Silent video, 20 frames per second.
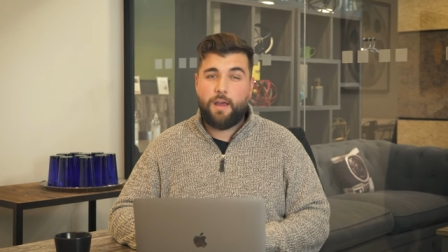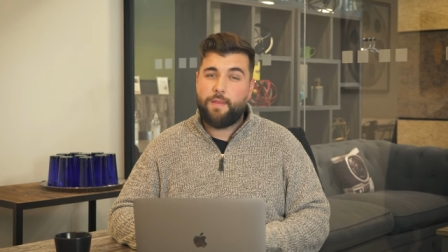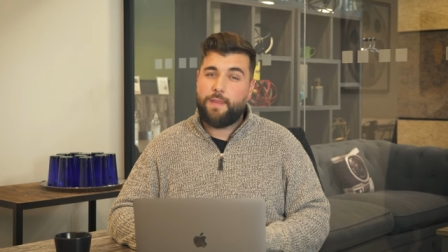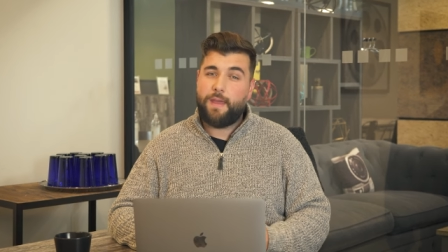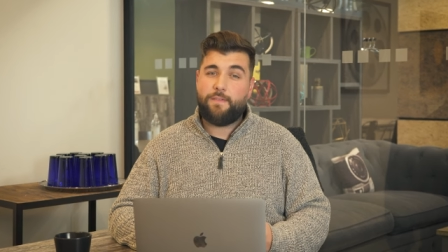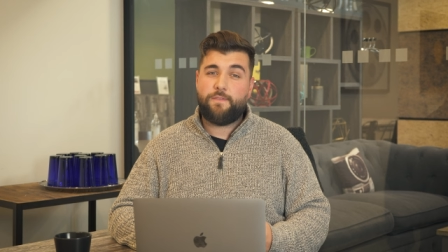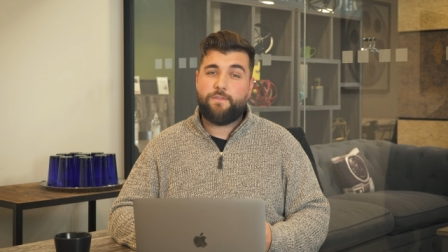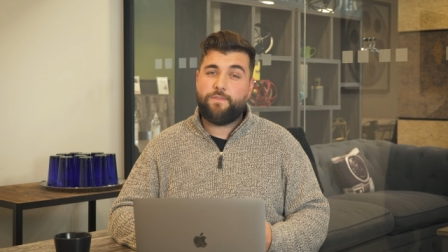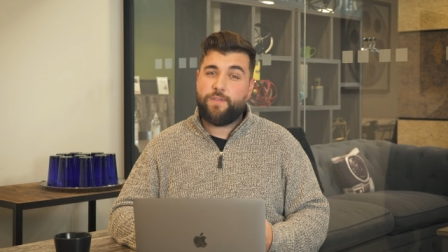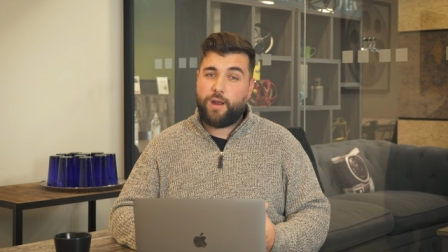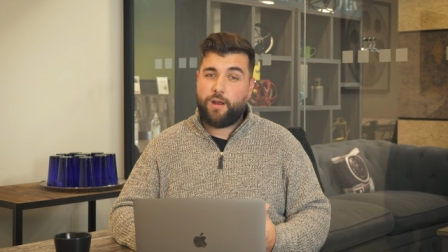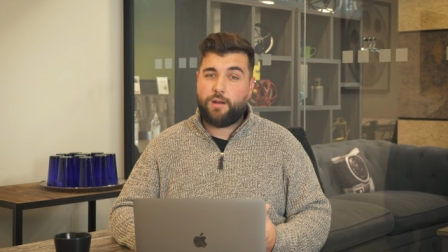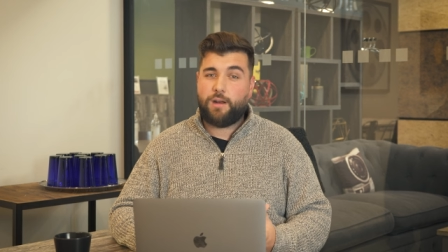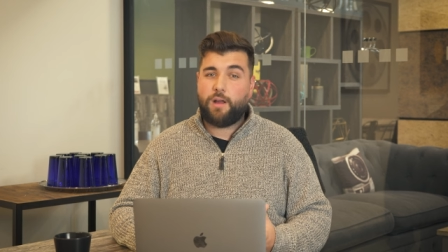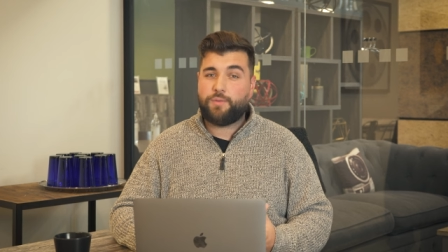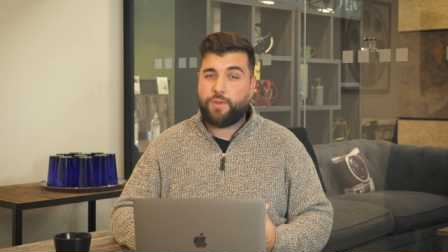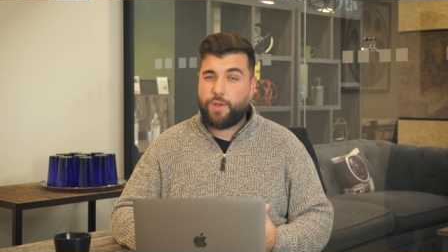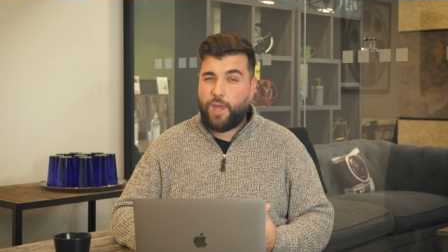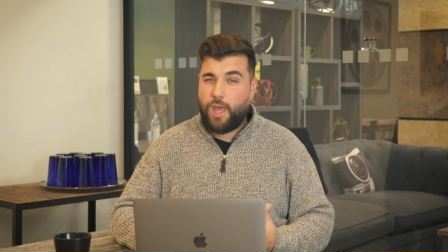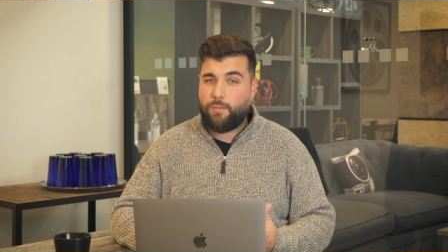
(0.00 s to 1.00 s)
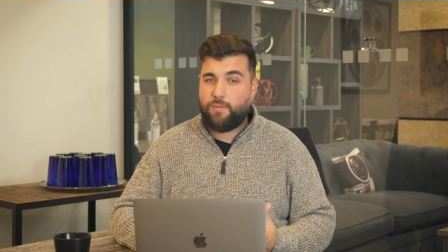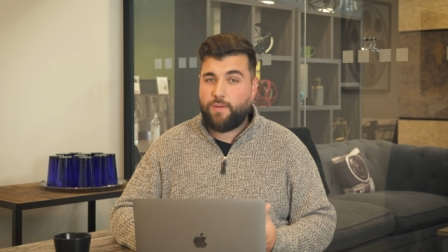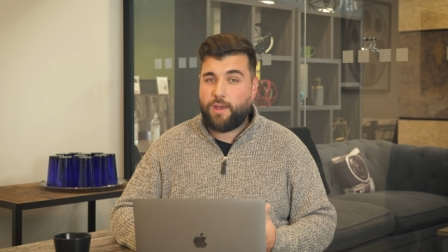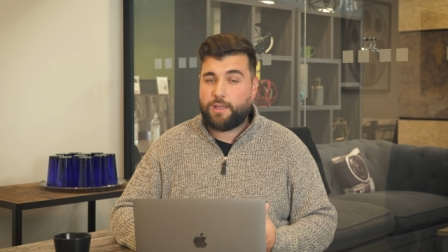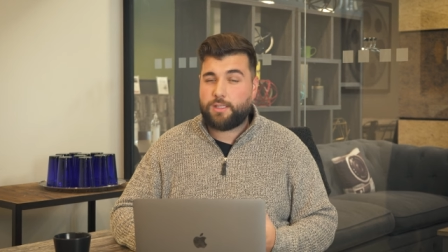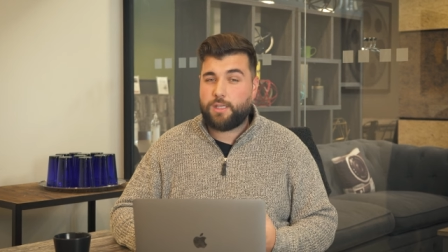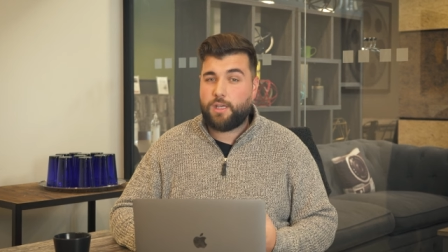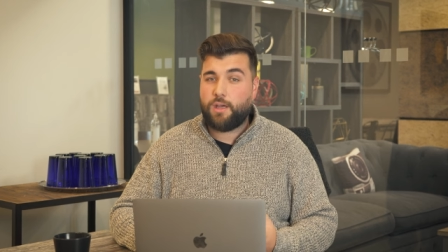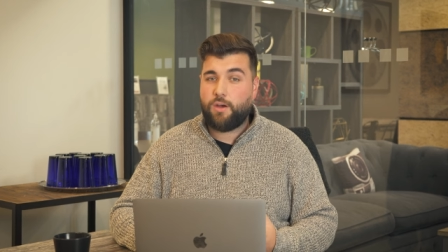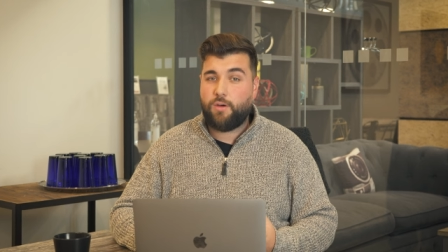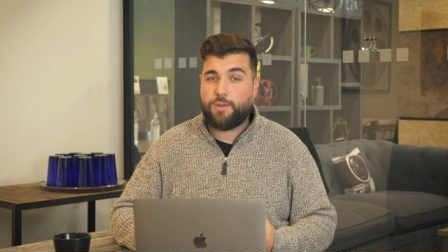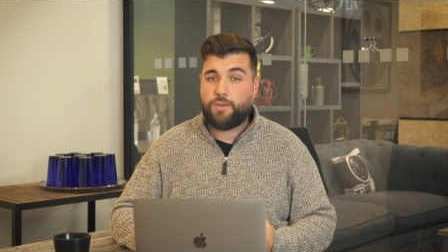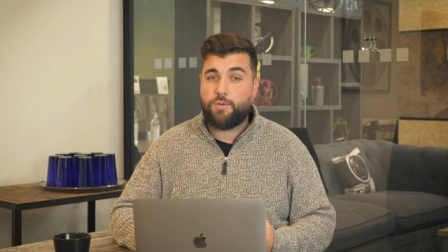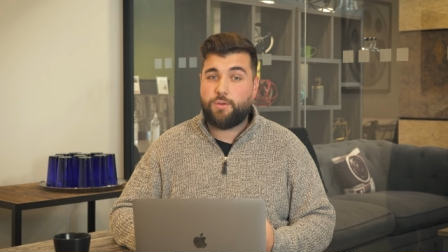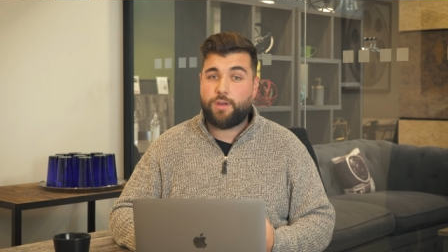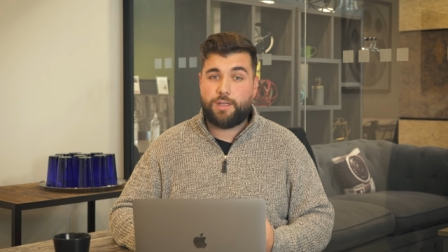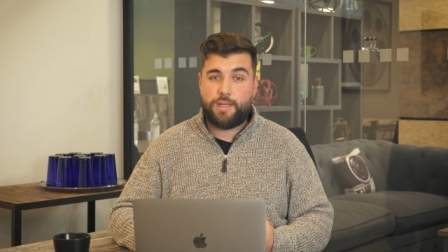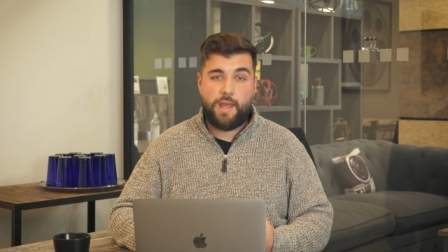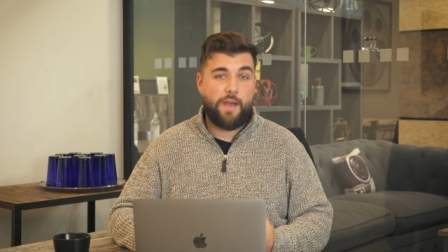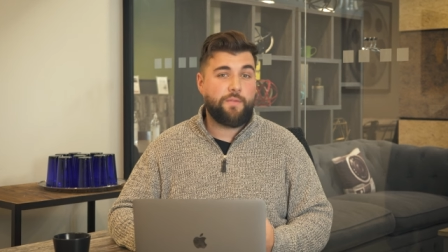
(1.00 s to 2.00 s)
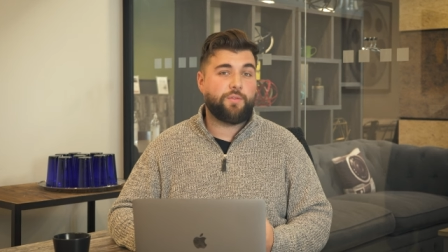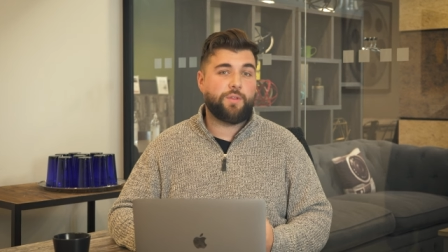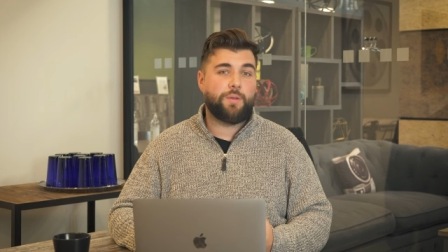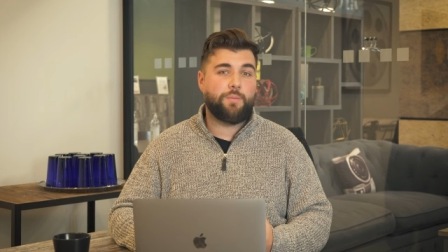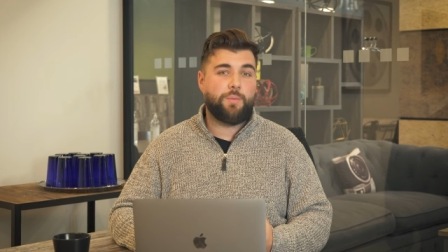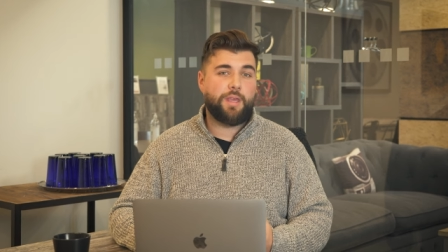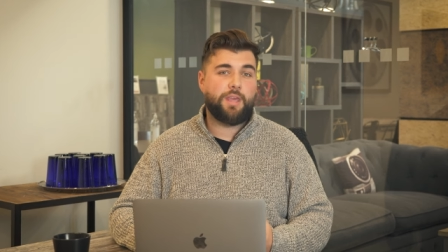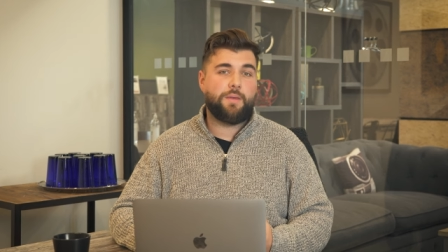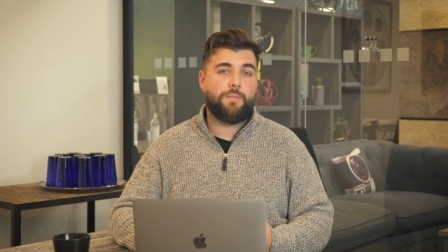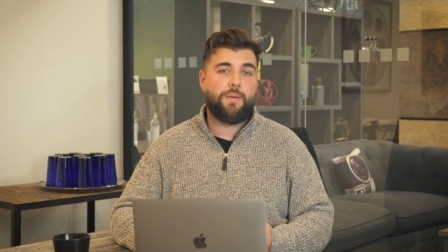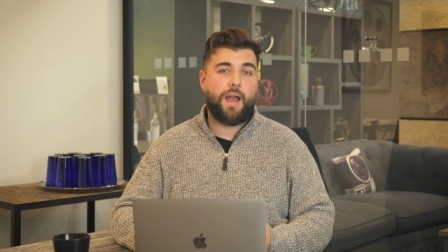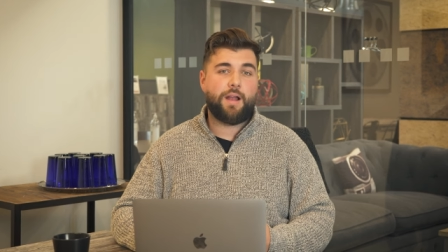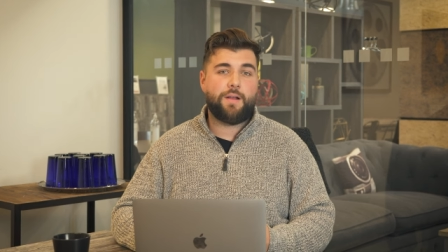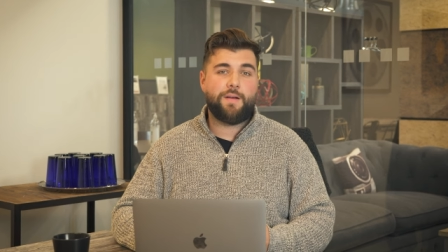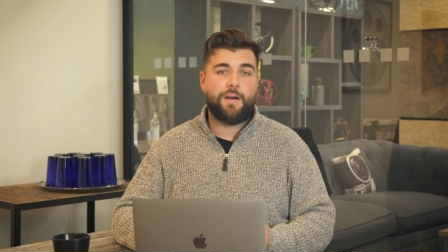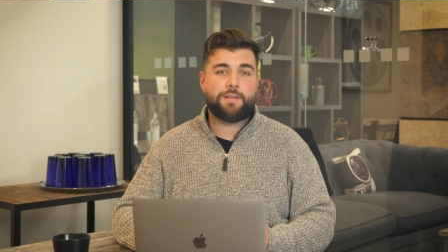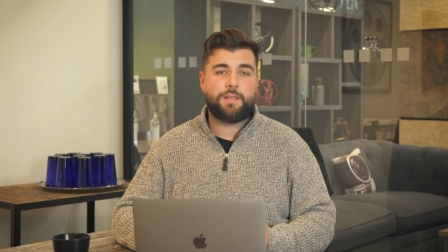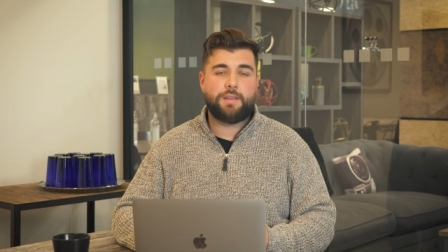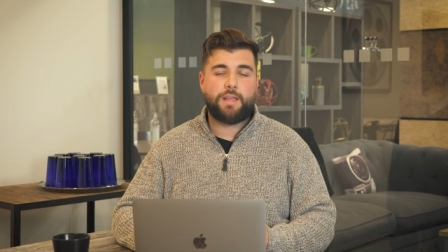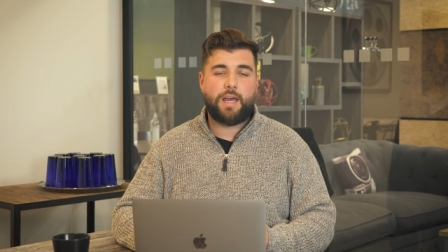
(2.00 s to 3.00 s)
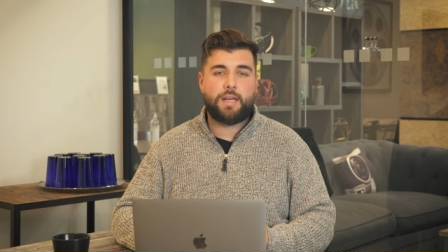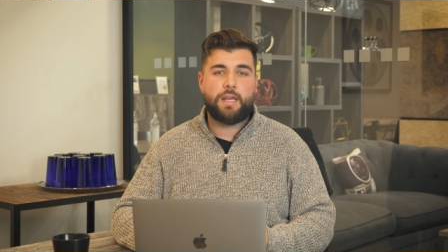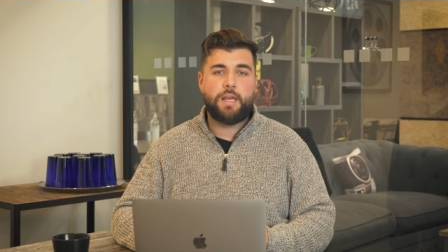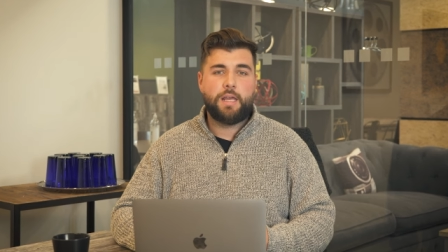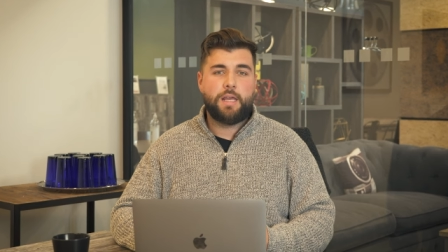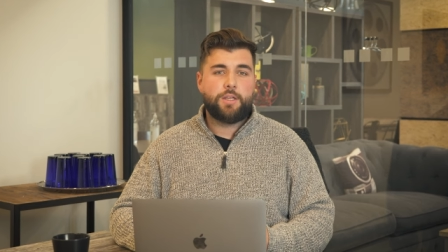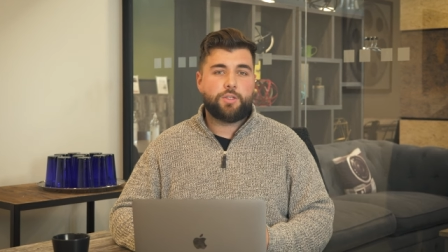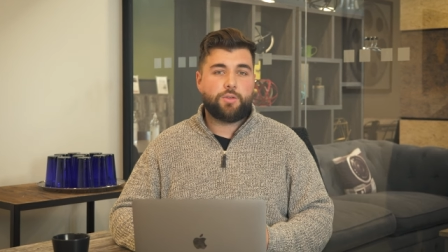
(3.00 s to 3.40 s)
They figured out the game of S E O and you can definitely piggyback onto that.